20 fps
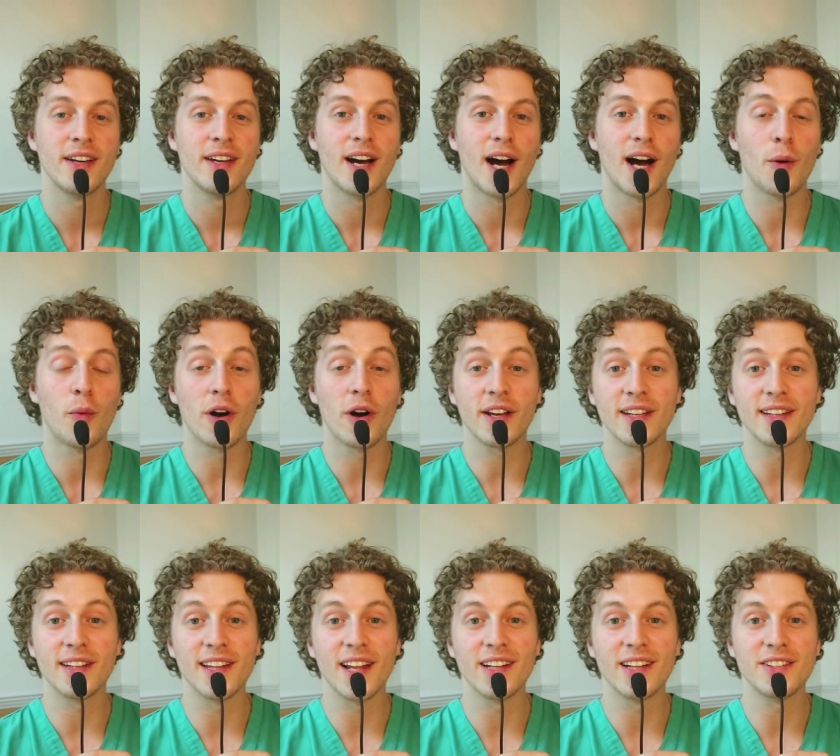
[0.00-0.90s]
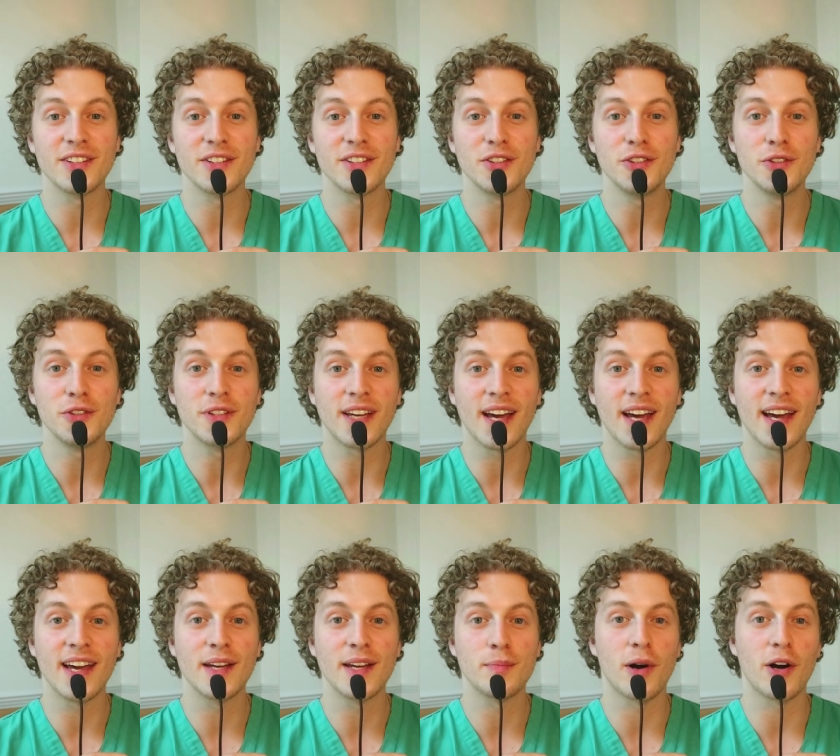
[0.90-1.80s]
I work in London, UK
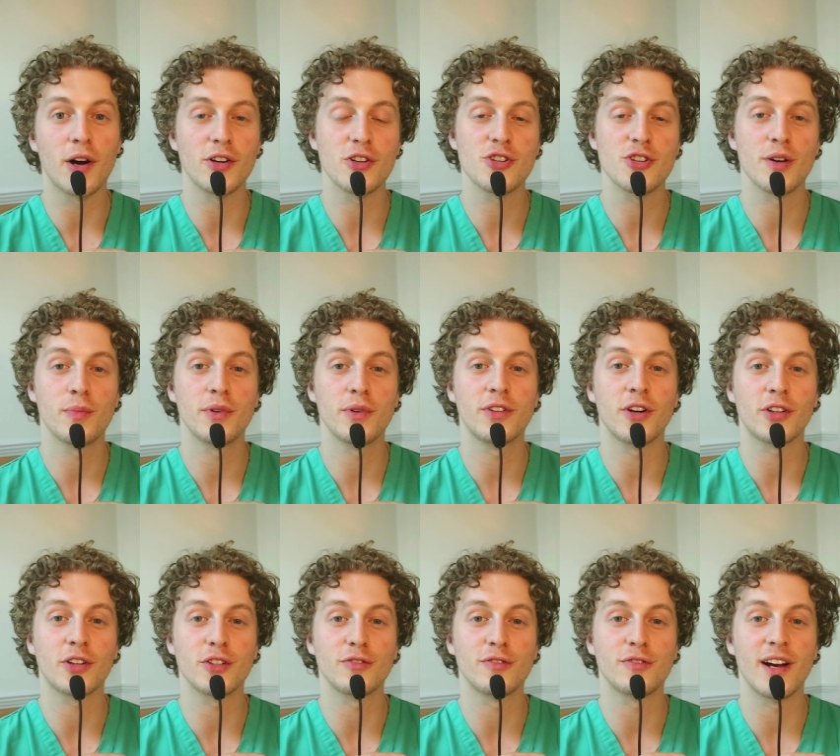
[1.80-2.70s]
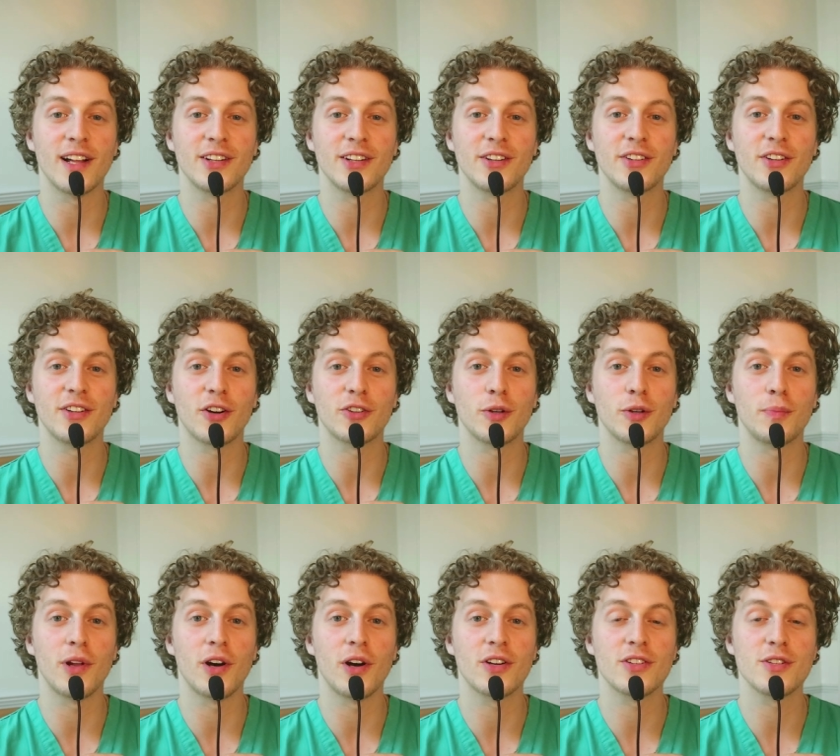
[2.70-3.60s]
in partnership with Dr. Feller and Dr.
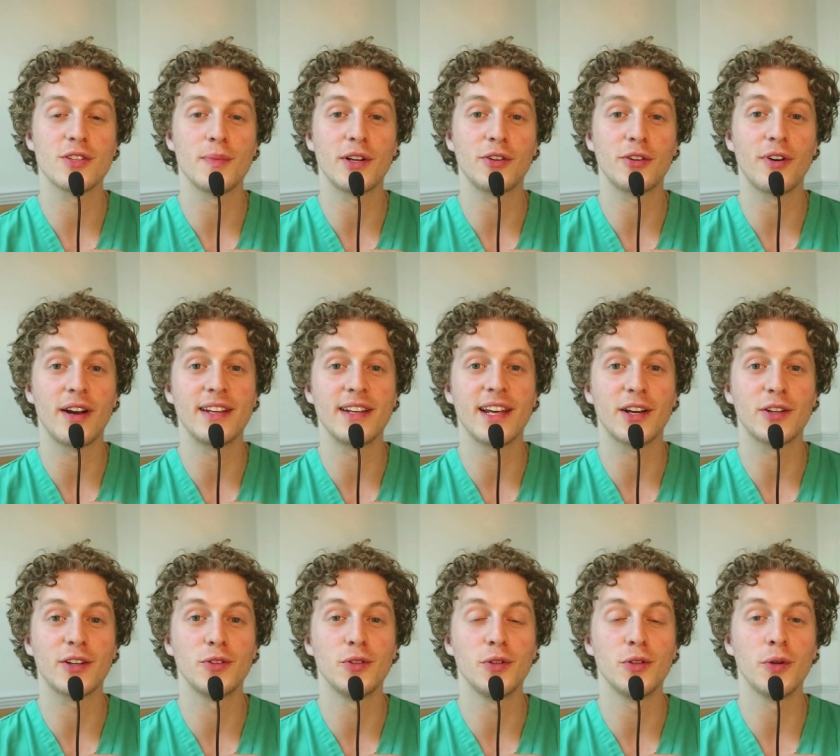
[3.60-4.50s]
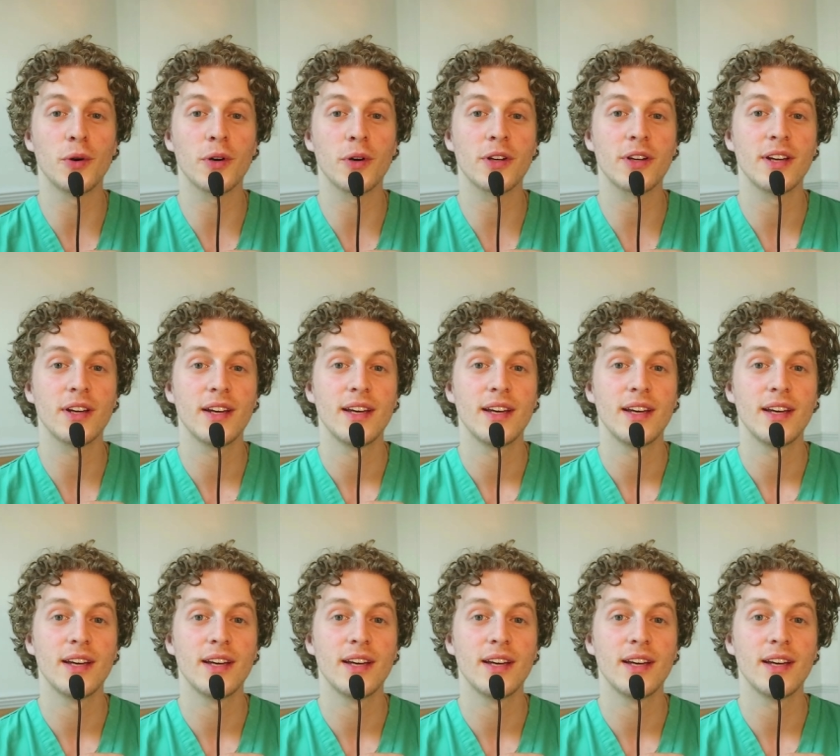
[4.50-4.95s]
Bloxham in Great Neck, New York.